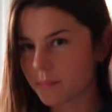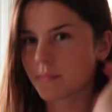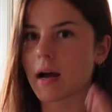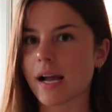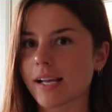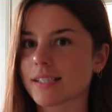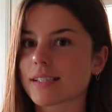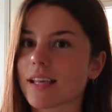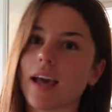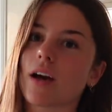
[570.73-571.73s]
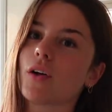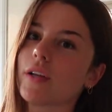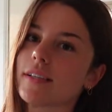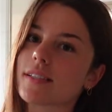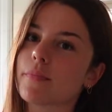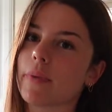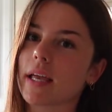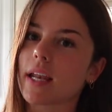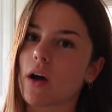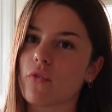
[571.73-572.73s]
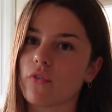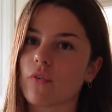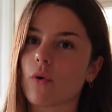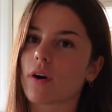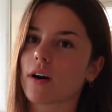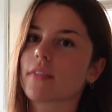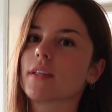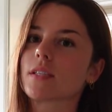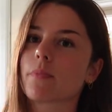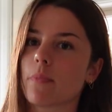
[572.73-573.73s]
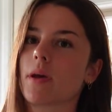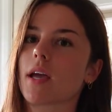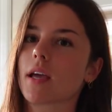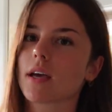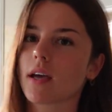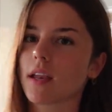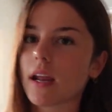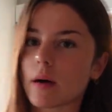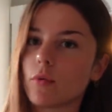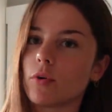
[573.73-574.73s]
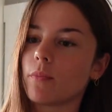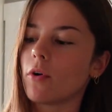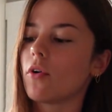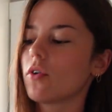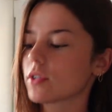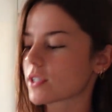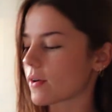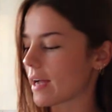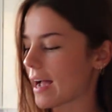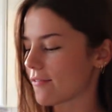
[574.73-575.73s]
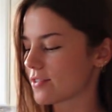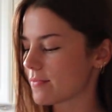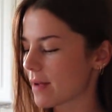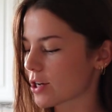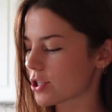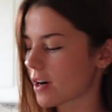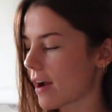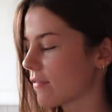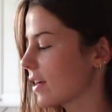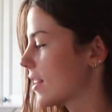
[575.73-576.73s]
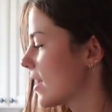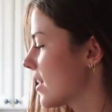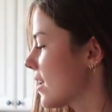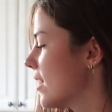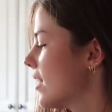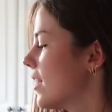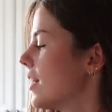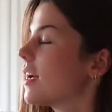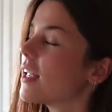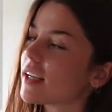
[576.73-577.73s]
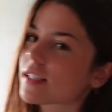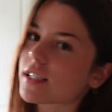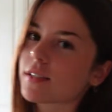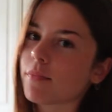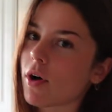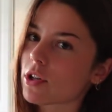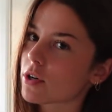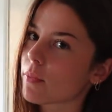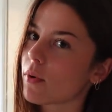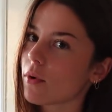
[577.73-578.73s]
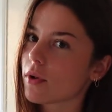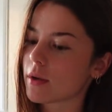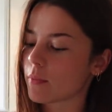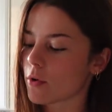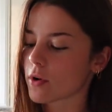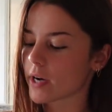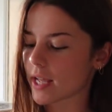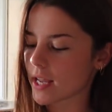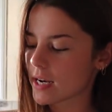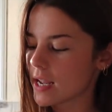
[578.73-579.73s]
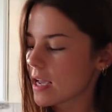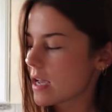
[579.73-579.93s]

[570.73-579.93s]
My scale isn't big enough for this big enamel bowl, so I have to measure everything in a smaller bowl and pour it in.